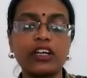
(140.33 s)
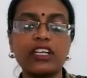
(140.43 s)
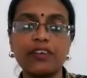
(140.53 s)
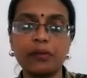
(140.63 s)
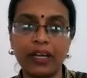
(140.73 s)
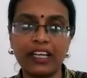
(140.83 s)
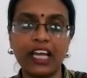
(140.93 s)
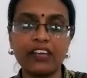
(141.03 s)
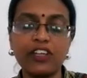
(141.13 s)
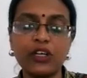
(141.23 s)
for living my
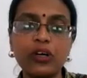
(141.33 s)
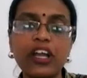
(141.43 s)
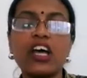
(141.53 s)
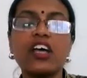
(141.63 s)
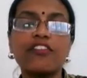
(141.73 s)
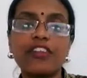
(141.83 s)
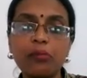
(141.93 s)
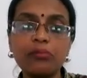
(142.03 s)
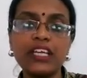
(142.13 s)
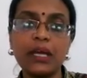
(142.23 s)
livelihood
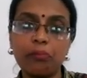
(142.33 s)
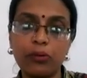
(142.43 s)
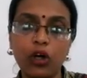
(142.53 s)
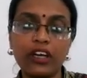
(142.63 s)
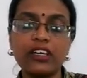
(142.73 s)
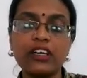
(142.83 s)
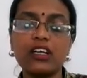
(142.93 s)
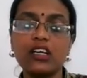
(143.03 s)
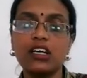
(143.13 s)
from the employer